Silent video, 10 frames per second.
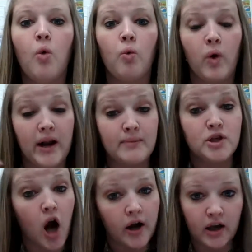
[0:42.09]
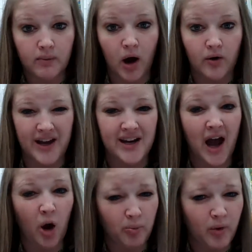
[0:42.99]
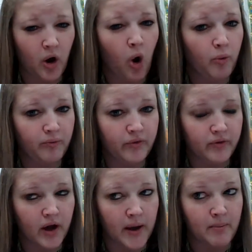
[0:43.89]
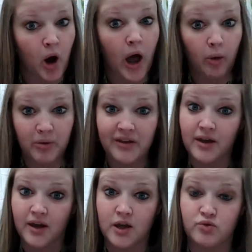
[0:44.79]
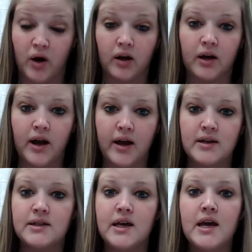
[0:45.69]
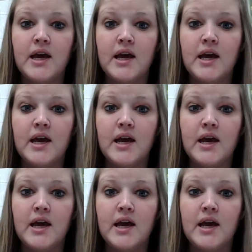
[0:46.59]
what I'm talking about and helping the kids recognize